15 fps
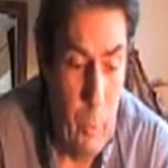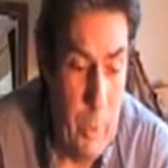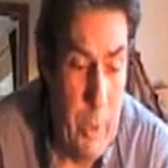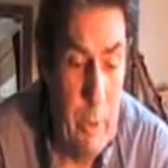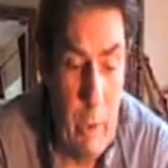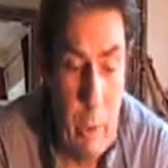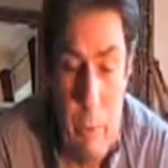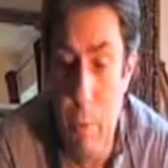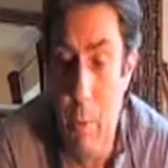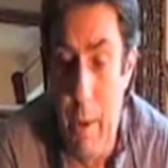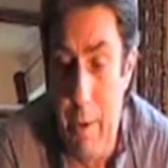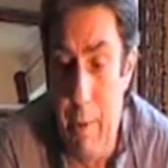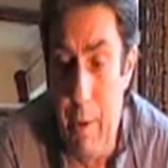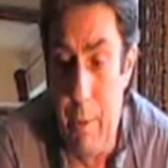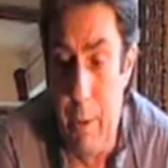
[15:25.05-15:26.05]
We grow
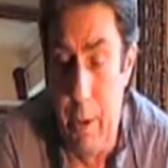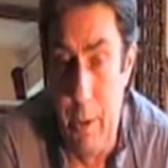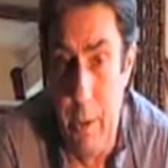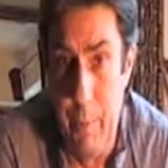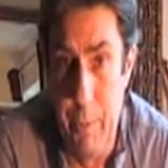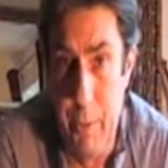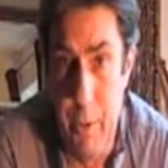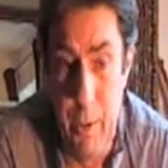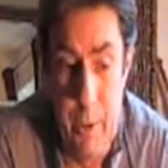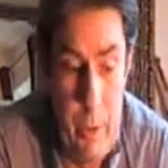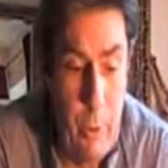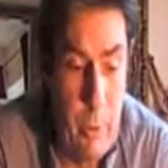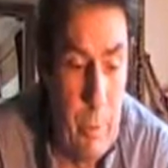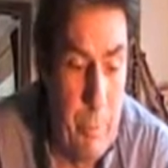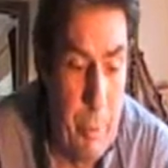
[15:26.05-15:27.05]
all our own herbs.
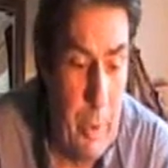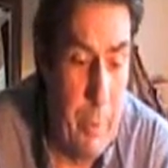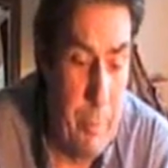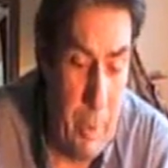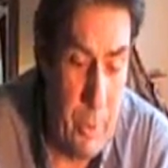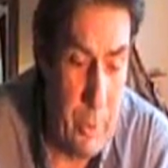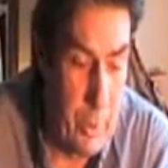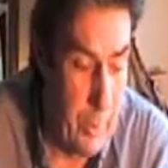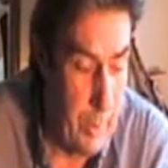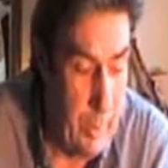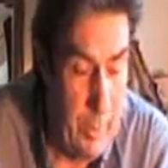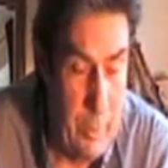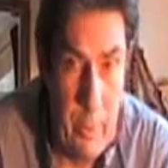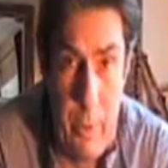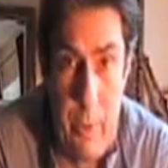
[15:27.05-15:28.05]
You can buy most of
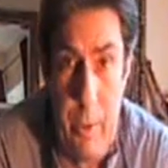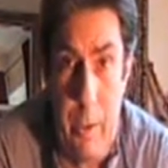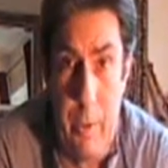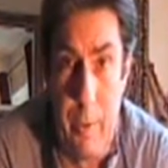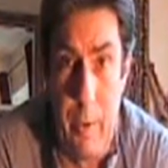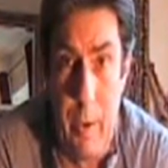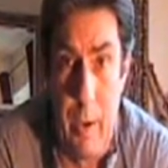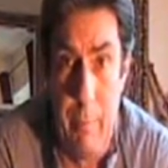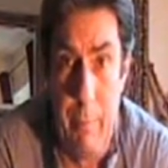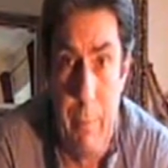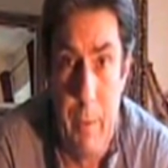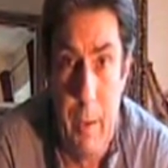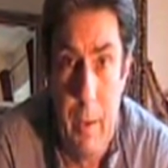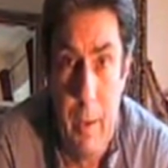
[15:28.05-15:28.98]
these on the internet.